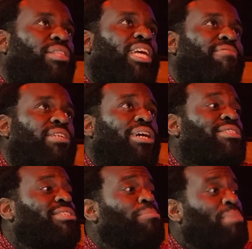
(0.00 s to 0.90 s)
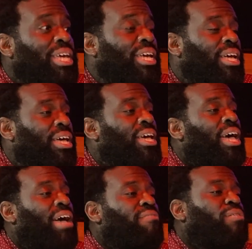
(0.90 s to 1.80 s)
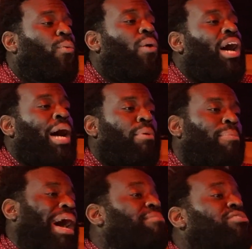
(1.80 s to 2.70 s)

they've done to me and for what I'm about